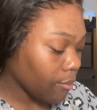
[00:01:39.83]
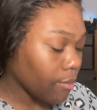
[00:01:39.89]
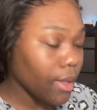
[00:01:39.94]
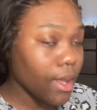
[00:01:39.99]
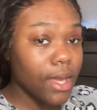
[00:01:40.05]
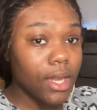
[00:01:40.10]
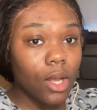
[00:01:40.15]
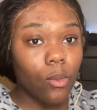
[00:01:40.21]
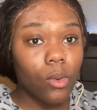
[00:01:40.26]

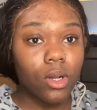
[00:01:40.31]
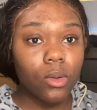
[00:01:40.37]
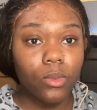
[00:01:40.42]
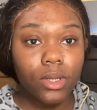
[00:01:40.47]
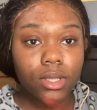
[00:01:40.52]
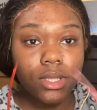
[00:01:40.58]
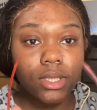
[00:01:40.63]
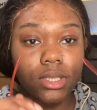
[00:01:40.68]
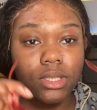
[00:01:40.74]
And I want to wear
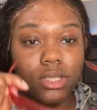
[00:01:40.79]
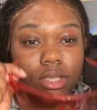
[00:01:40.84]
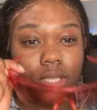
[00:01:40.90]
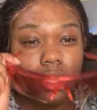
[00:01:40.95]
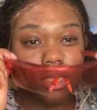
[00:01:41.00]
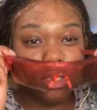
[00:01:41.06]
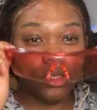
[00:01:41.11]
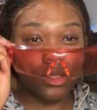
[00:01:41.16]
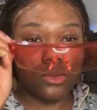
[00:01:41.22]
these
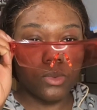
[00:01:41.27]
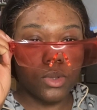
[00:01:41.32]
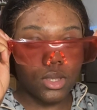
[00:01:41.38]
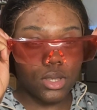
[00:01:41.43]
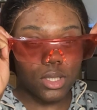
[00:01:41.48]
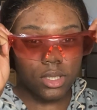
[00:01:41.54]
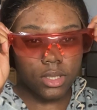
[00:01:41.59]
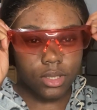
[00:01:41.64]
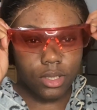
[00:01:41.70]
shades with
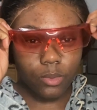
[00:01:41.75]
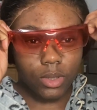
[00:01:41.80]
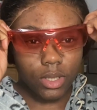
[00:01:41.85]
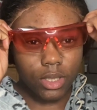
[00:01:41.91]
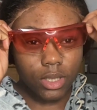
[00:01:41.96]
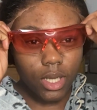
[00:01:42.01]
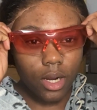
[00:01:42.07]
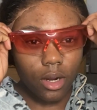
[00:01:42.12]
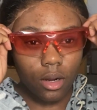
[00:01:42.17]

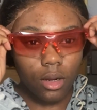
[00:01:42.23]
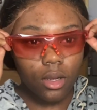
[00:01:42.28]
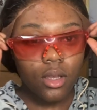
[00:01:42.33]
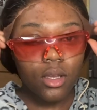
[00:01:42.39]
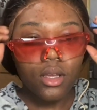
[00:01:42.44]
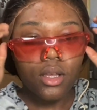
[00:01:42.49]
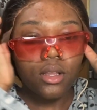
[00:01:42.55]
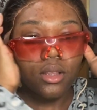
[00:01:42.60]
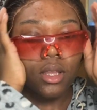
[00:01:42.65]
this hair.
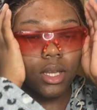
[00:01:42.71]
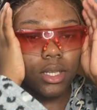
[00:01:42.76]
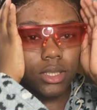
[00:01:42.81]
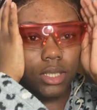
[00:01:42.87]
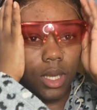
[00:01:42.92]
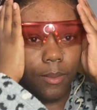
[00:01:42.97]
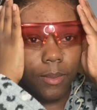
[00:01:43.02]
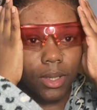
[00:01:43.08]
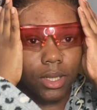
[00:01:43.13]
Like,
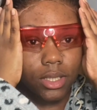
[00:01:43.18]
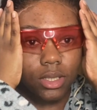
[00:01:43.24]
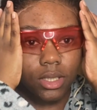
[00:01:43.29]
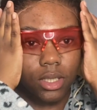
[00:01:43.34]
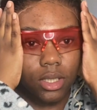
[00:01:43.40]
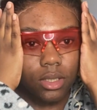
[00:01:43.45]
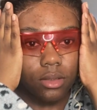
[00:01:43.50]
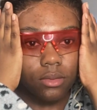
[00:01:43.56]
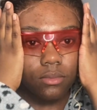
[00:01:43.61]
tell me it doesn't
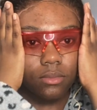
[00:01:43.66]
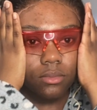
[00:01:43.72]
eat.